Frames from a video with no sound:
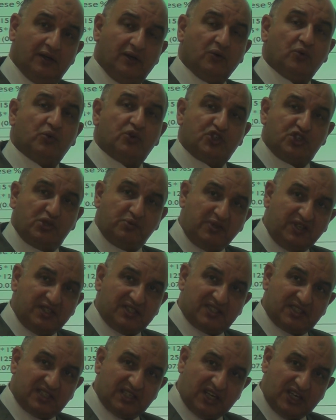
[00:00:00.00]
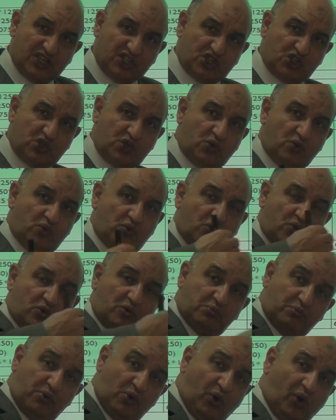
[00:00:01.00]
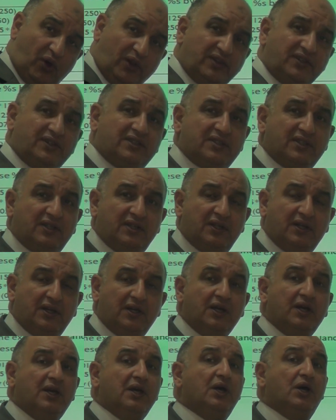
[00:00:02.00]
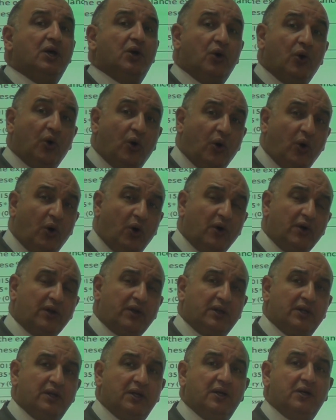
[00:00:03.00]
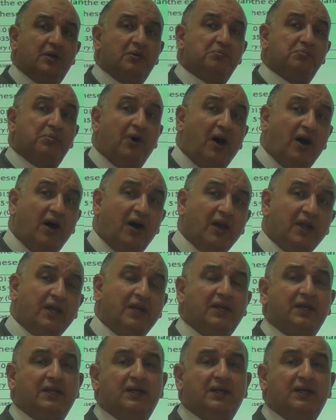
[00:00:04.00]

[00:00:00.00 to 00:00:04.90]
which means issue bond, or by